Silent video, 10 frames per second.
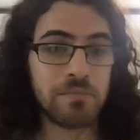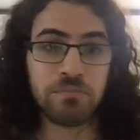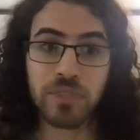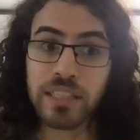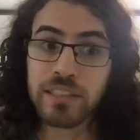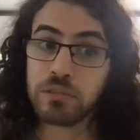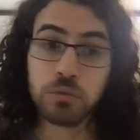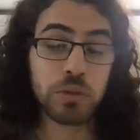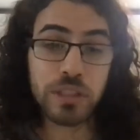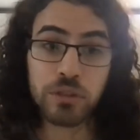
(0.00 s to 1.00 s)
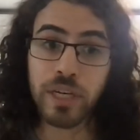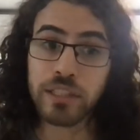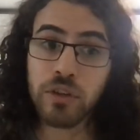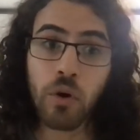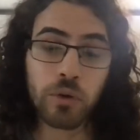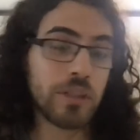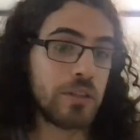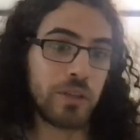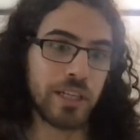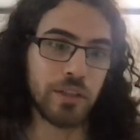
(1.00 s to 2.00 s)
That's a really great goal.
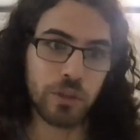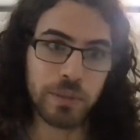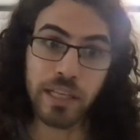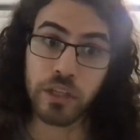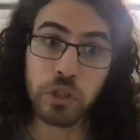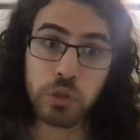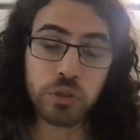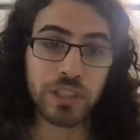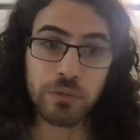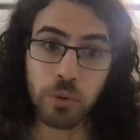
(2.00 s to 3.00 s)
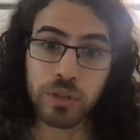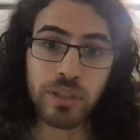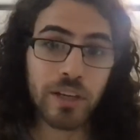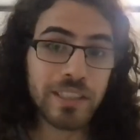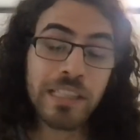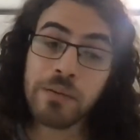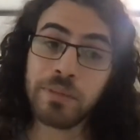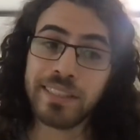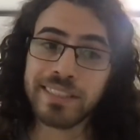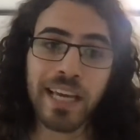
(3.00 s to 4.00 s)
Okay, there will be like a huge team working on it,
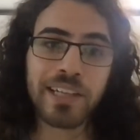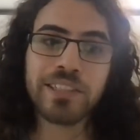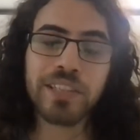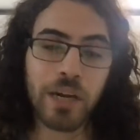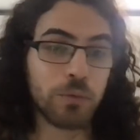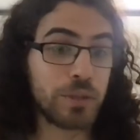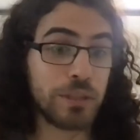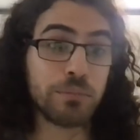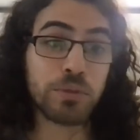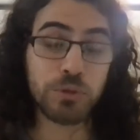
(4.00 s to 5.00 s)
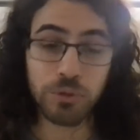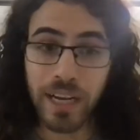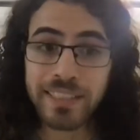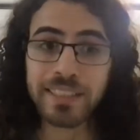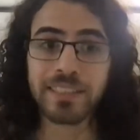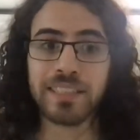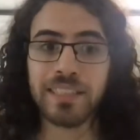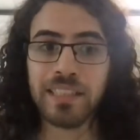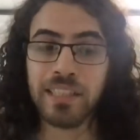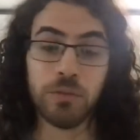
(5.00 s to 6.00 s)
but the cycle time will improve drastically.
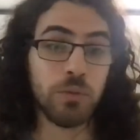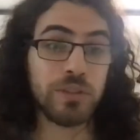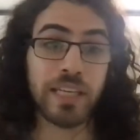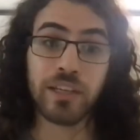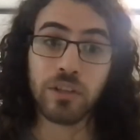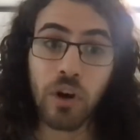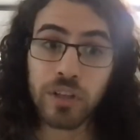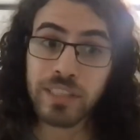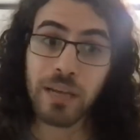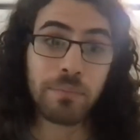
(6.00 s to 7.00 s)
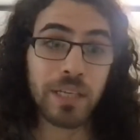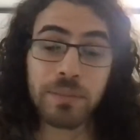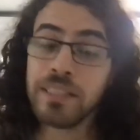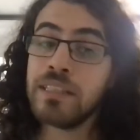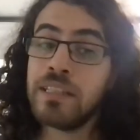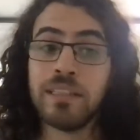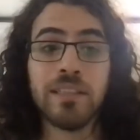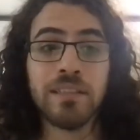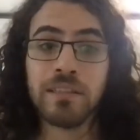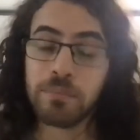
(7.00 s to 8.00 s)
It will take a long time, maybe,
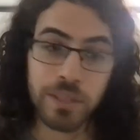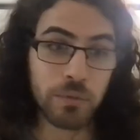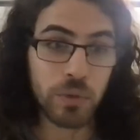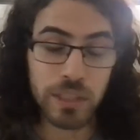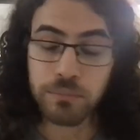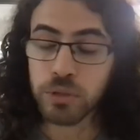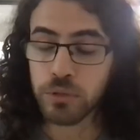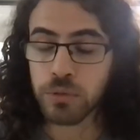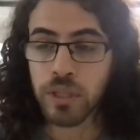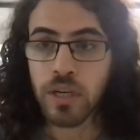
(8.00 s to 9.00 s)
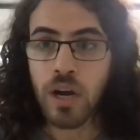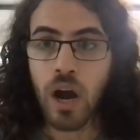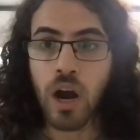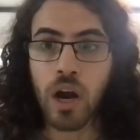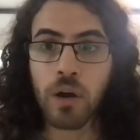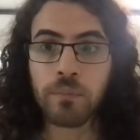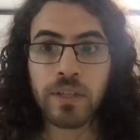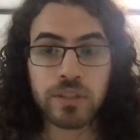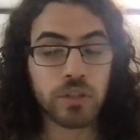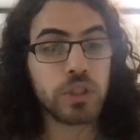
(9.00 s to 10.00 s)
but it will improve.
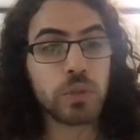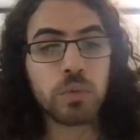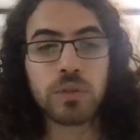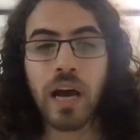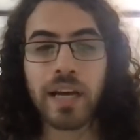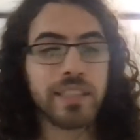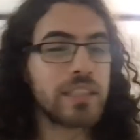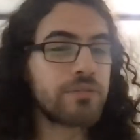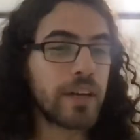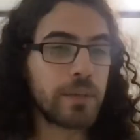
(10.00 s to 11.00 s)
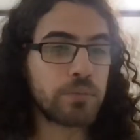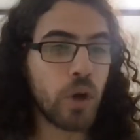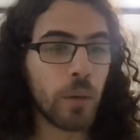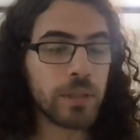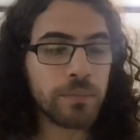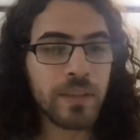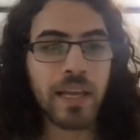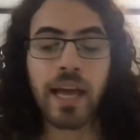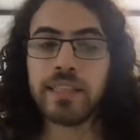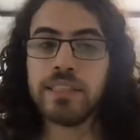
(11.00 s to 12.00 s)
So you will identify the problem
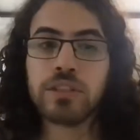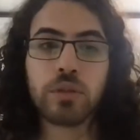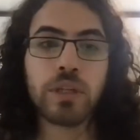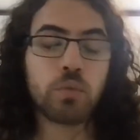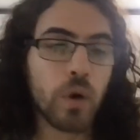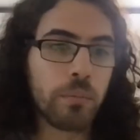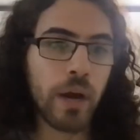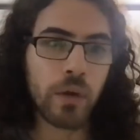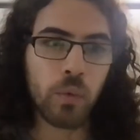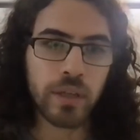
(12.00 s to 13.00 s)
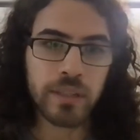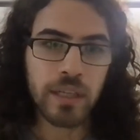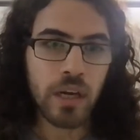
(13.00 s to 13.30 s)
and iterate one by one.